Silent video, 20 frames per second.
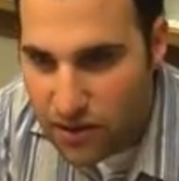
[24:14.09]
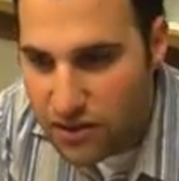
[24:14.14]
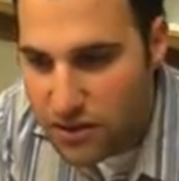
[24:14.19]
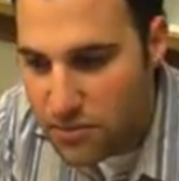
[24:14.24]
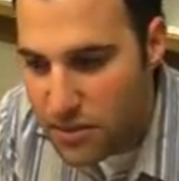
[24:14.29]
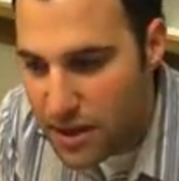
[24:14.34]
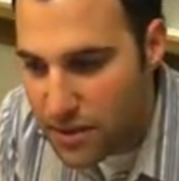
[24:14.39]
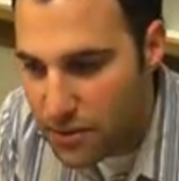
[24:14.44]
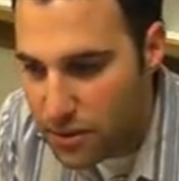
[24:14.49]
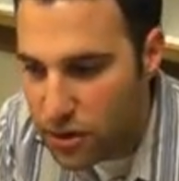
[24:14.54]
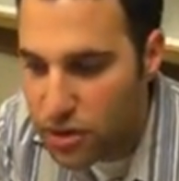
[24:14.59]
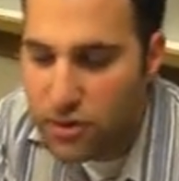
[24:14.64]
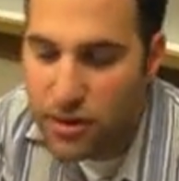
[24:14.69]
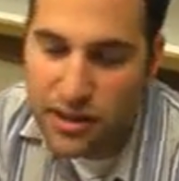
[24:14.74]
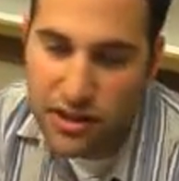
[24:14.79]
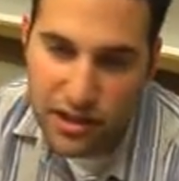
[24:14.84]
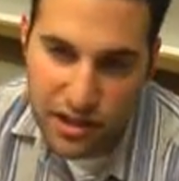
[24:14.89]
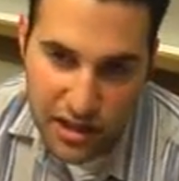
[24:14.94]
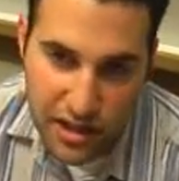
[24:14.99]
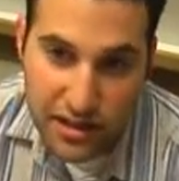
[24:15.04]
to make their
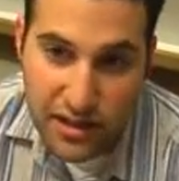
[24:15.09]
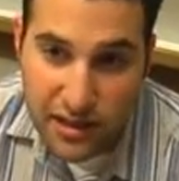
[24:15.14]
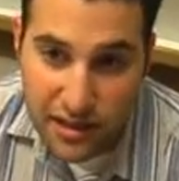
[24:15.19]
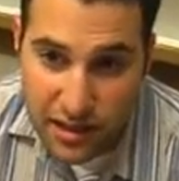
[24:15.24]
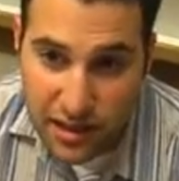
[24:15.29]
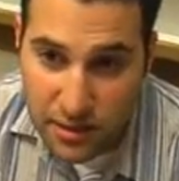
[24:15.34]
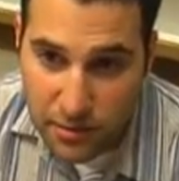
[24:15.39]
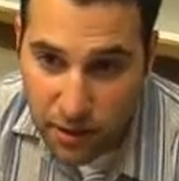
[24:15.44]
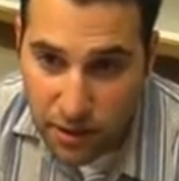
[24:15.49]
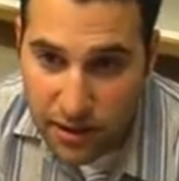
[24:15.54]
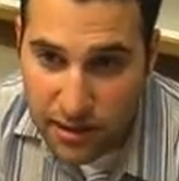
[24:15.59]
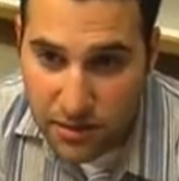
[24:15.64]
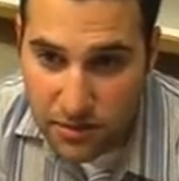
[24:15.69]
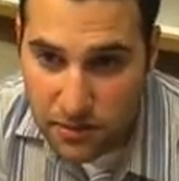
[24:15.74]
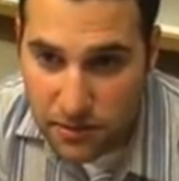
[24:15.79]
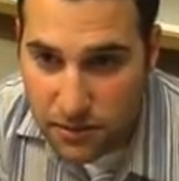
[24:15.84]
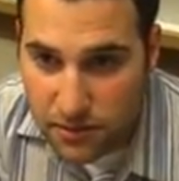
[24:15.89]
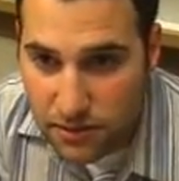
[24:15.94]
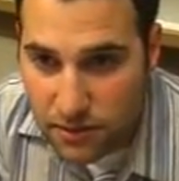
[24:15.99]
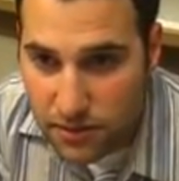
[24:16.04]
transition as easy as
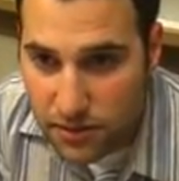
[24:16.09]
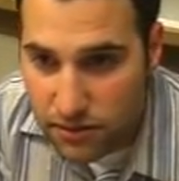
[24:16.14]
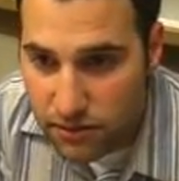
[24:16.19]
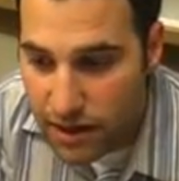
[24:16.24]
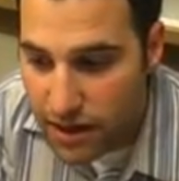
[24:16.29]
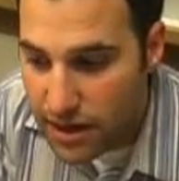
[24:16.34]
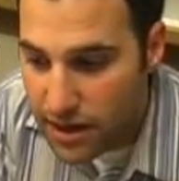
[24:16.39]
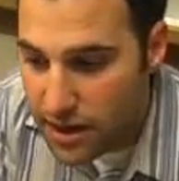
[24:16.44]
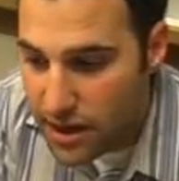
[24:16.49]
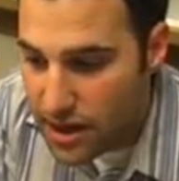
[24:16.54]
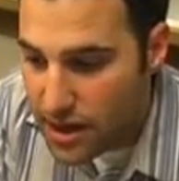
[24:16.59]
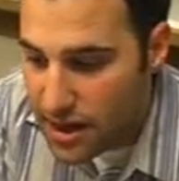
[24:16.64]
possible, right?